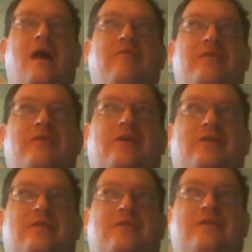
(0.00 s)

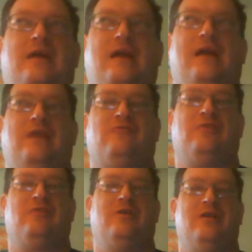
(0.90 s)
nerds. He's like extra
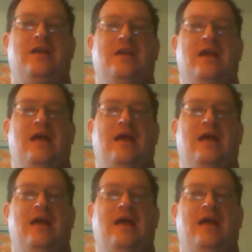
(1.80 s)
nerdy,